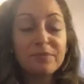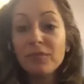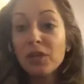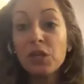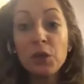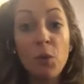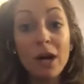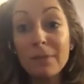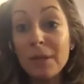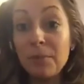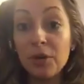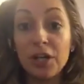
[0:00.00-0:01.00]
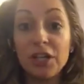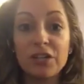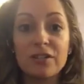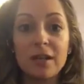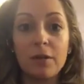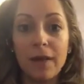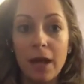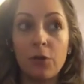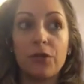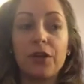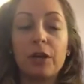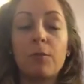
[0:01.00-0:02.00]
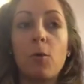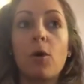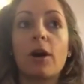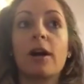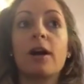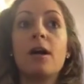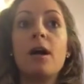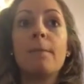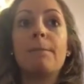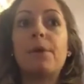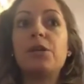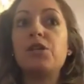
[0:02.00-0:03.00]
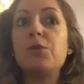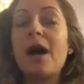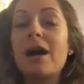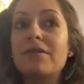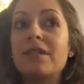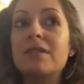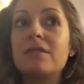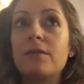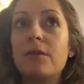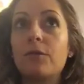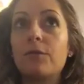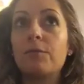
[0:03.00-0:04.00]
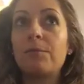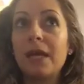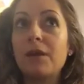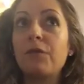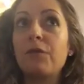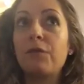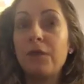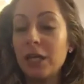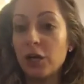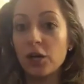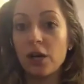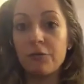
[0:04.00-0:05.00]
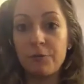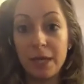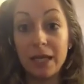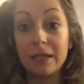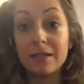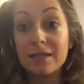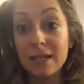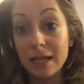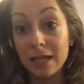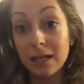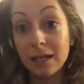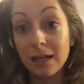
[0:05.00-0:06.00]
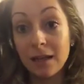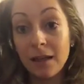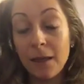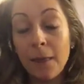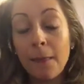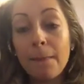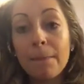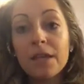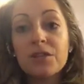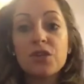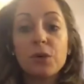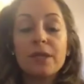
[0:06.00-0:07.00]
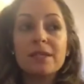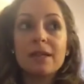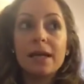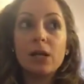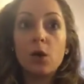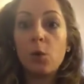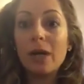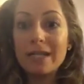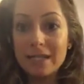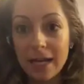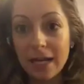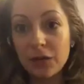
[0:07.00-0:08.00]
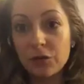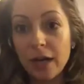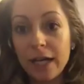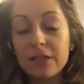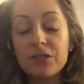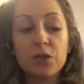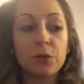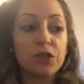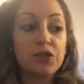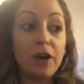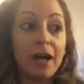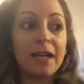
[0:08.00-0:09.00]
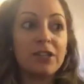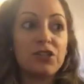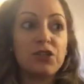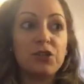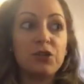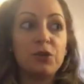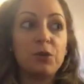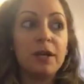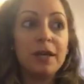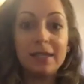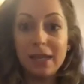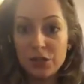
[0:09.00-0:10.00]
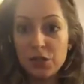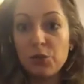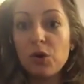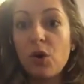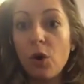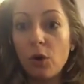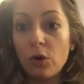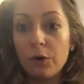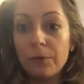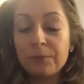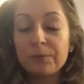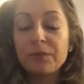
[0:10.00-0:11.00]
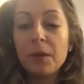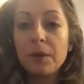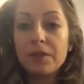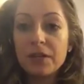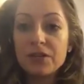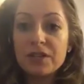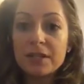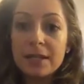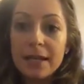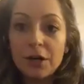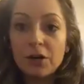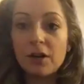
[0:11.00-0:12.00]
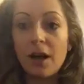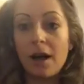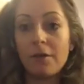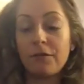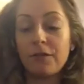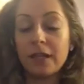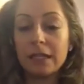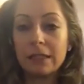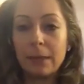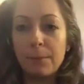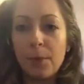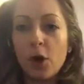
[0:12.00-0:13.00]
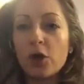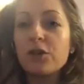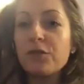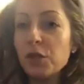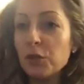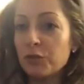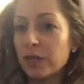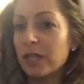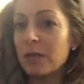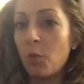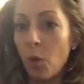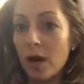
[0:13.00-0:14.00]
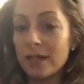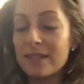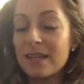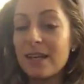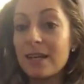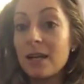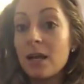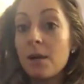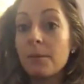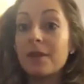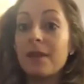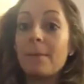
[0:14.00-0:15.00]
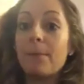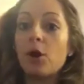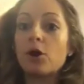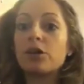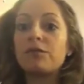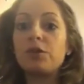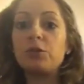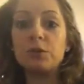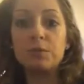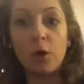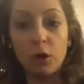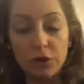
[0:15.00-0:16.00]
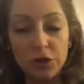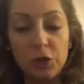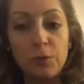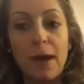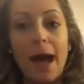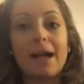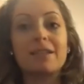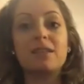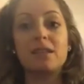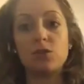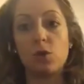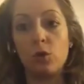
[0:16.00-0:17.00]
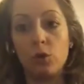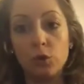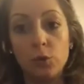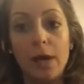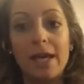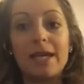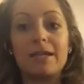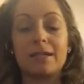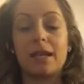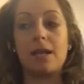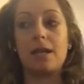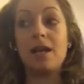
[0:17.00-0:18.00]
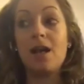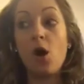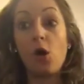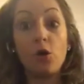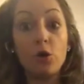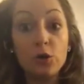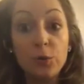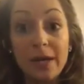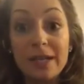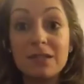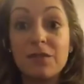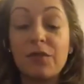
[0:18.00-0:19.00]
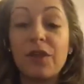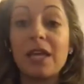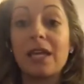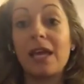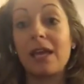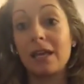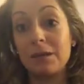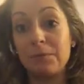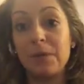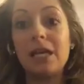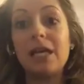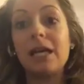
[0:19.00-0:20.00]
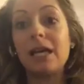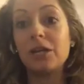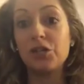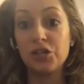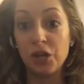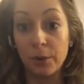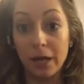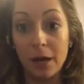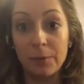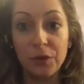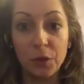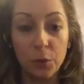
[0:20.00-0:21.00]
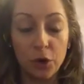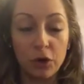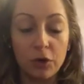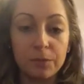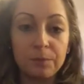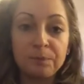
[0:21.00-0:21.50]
you want to be putting yourself out there more, but you have this big fear of being seen. So it's like quicksand, right? So we're trying to get to a goal, but there's this inner conflict. Like part of you really wants it, but then part of you is pulling you back to these old ways of thinking and being and showing up in the world.